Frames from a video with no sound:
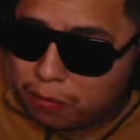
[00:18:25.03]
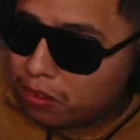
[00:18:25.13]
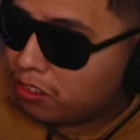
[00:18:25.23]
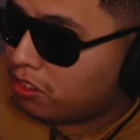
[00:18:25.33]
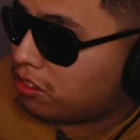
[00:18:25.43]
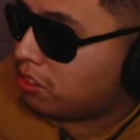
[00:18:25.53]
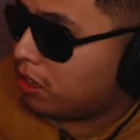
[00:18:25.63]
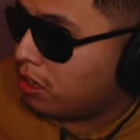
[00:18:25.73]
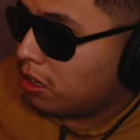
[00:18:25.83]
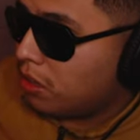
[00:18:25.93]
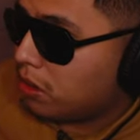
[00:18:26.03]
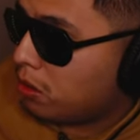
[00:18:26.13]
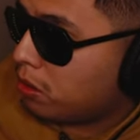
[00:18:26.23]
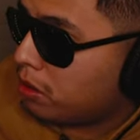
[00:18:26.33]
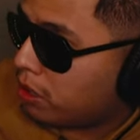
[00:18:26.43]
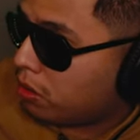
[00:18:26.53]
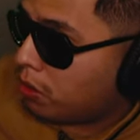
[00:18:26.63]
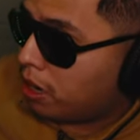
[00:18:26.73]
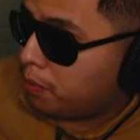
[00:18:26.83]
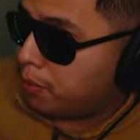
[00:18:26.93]
is just... Holy
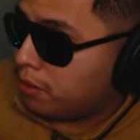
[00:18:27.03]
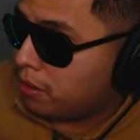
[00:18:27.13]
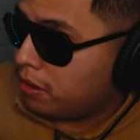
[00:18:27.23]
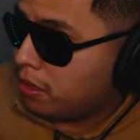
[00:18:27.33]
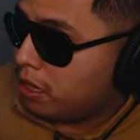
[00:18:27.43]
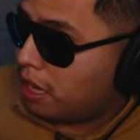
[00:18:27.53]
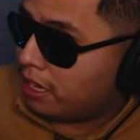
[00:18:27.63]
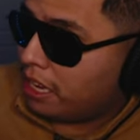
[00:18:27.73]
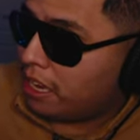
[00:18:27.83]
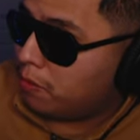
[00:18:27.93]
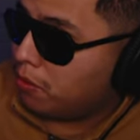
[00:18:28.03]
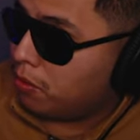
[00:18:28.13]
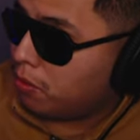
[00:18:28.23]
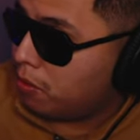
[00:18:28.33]
crap. I can't, bro.